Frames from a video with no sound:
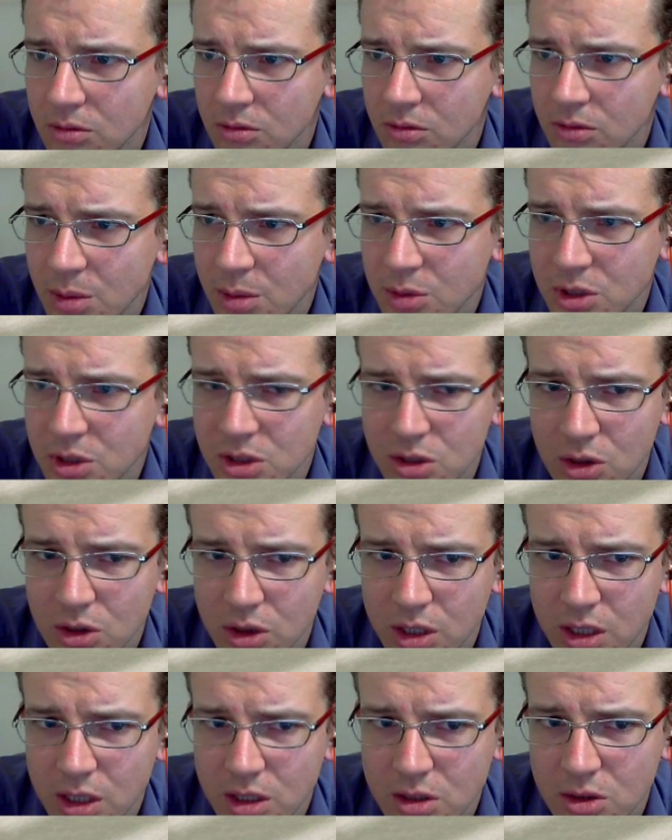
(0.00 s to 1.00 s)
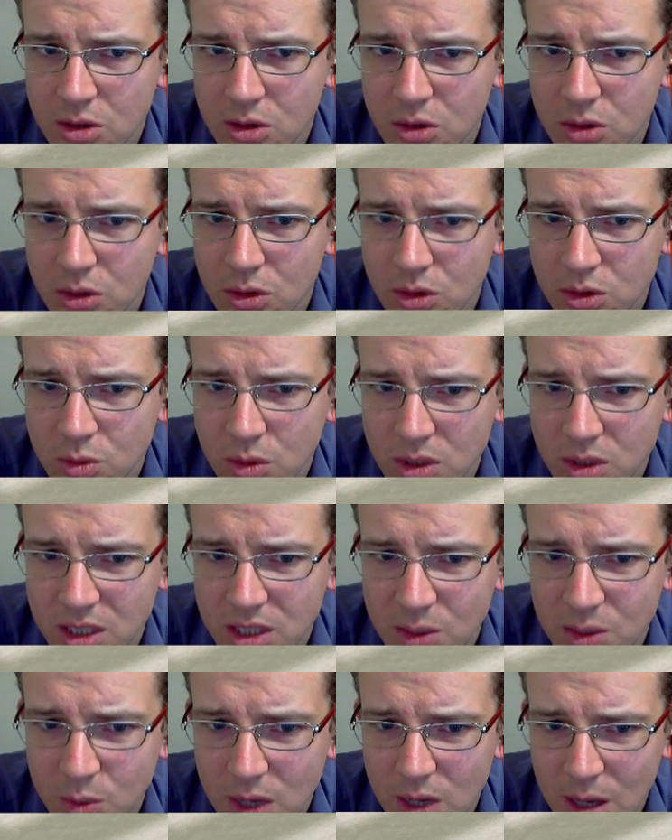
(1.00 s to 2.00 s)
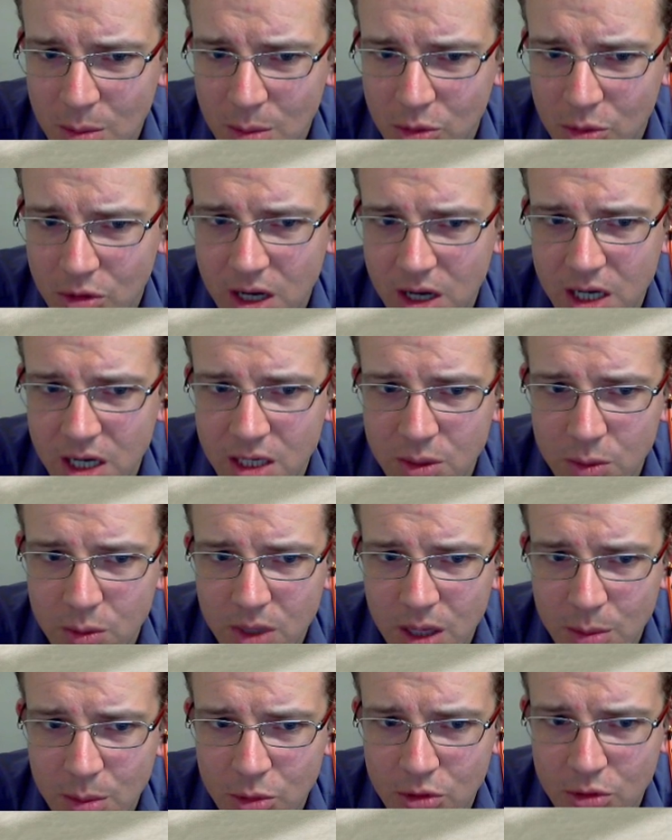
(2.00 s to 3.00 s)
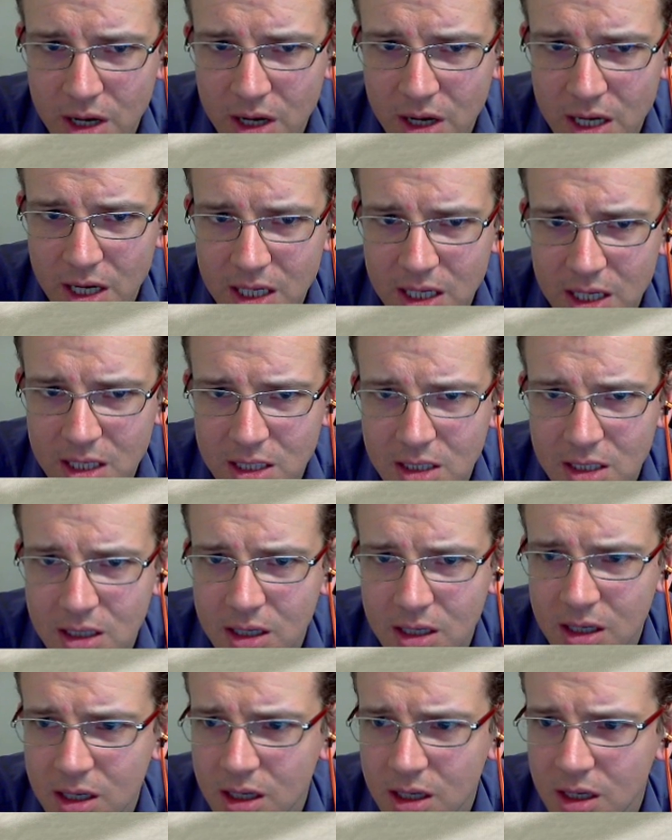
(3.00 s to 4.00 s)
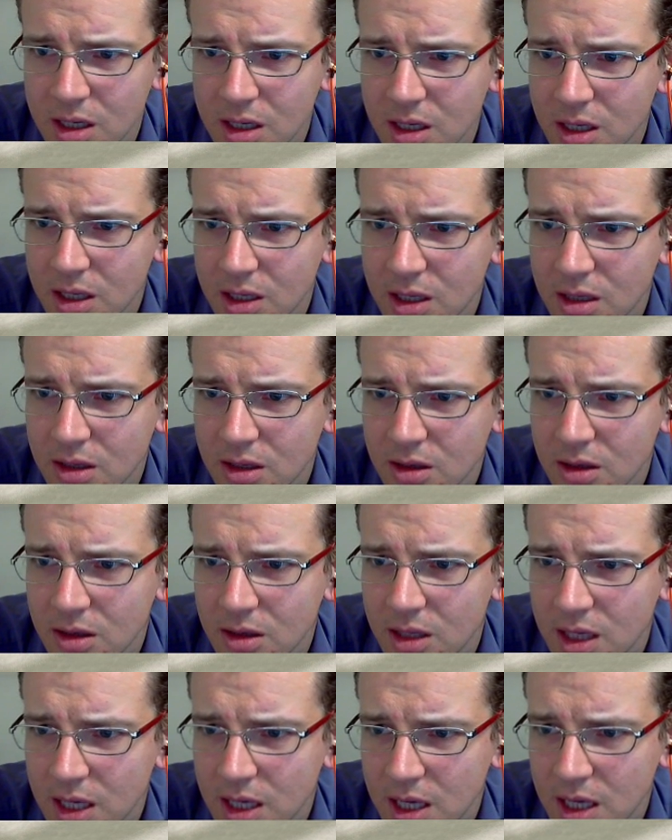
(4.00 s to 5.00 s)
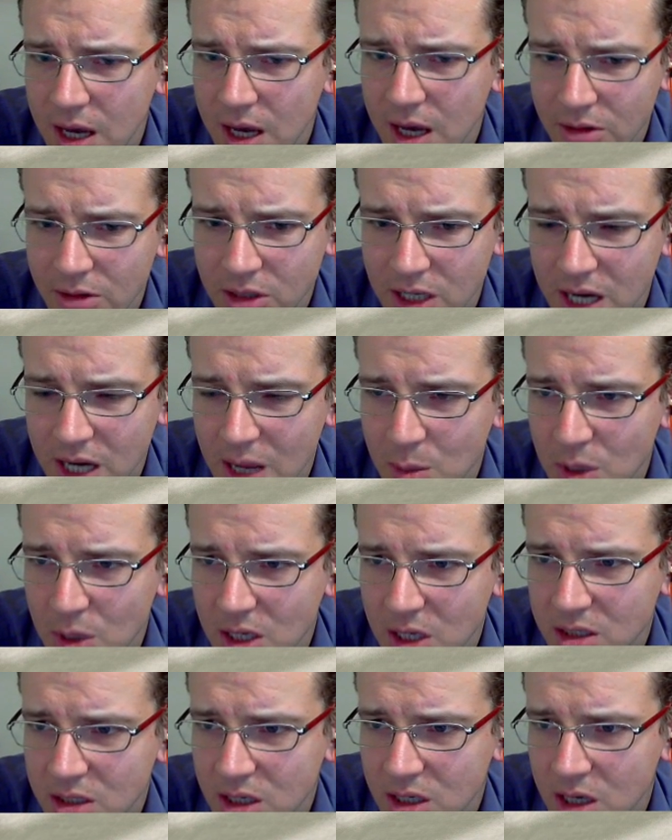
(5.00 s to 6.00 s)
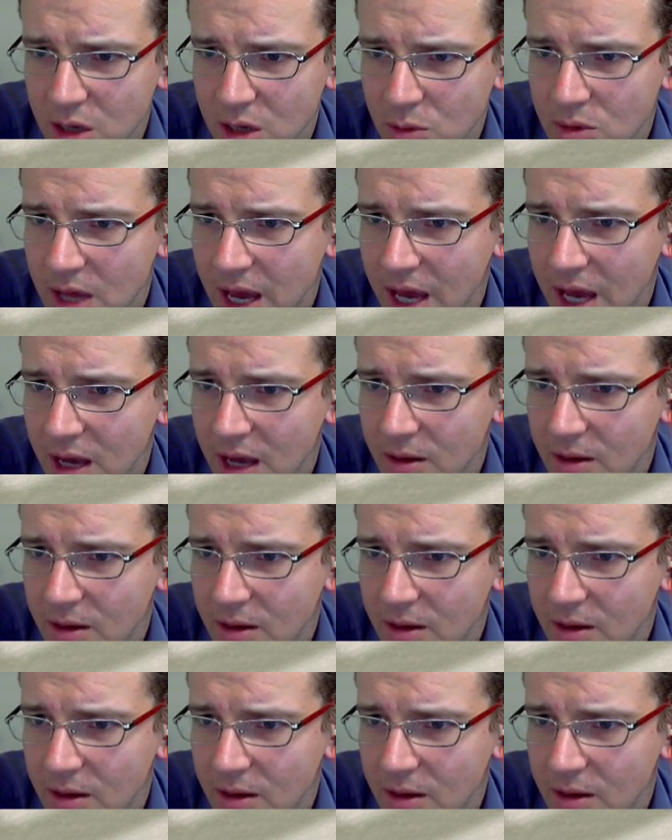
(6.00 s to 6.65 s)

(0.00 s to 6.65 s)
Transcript: Raptor stock exhaust. What did we upgrade? We upgraded the aerodynamics, I know that.